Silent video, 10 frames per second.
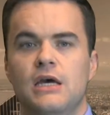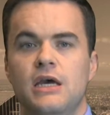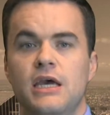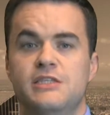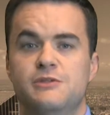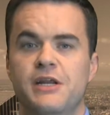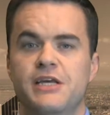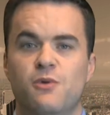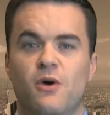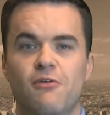In
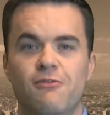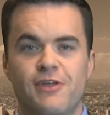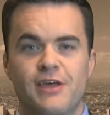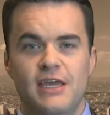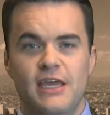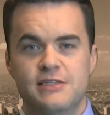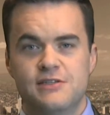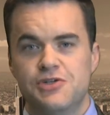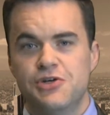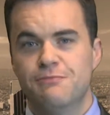2012, the
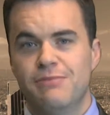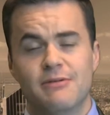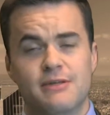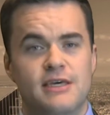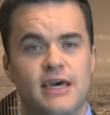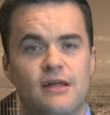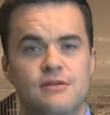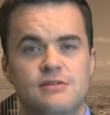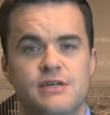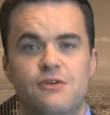Institute of Public
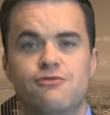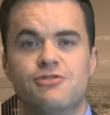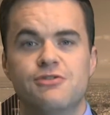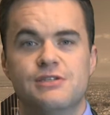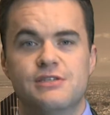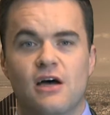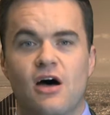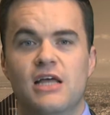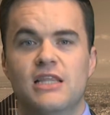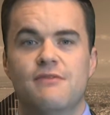Accountants introduced
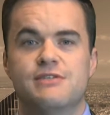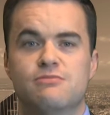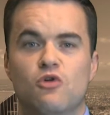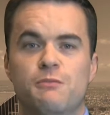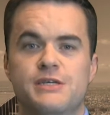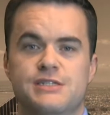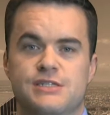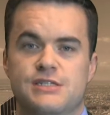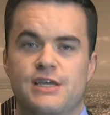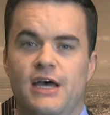I Love Small
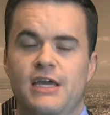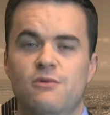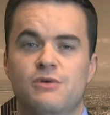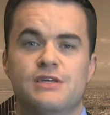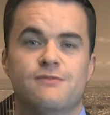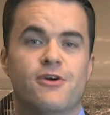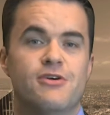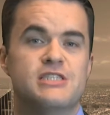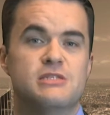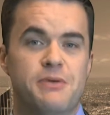Business Day with a
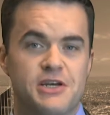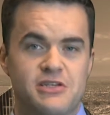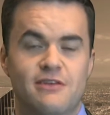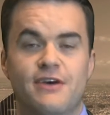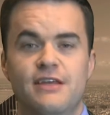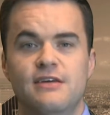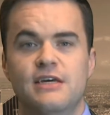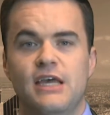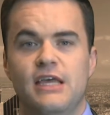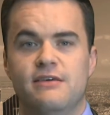very special event
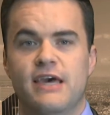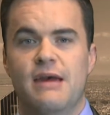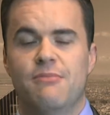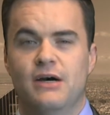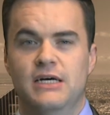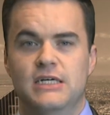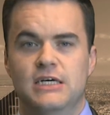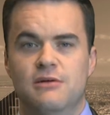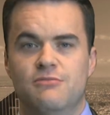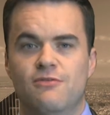in Canberra,
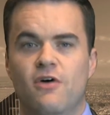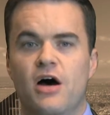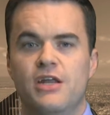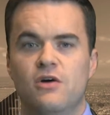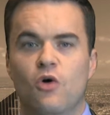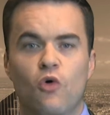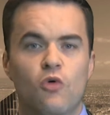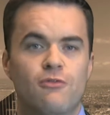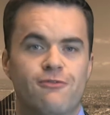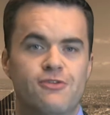providing
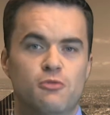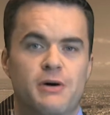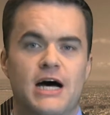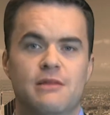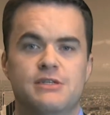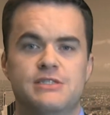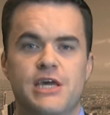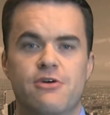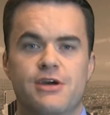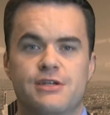all federal
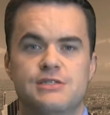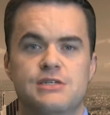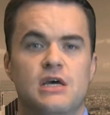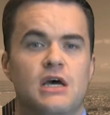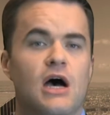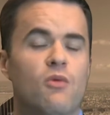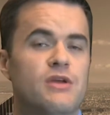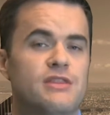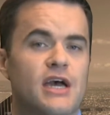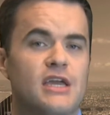parliamentarians
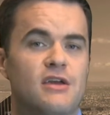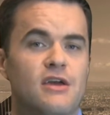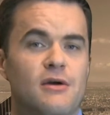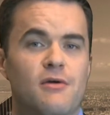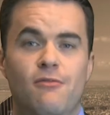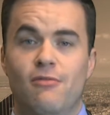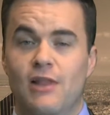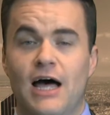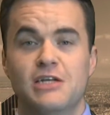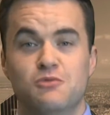with a
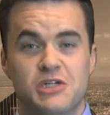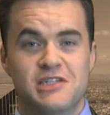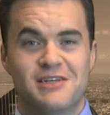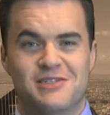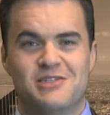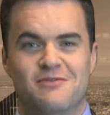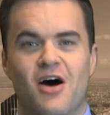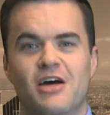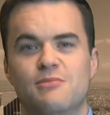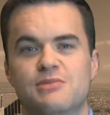large wish list of
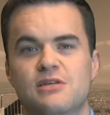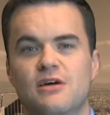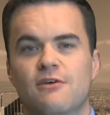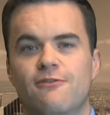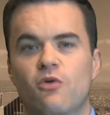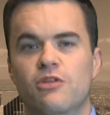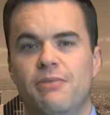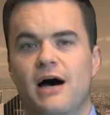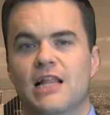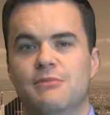items for the
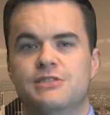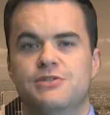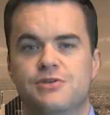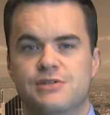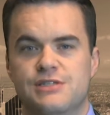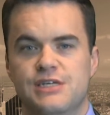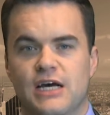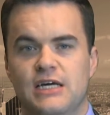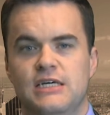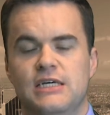parliament to consider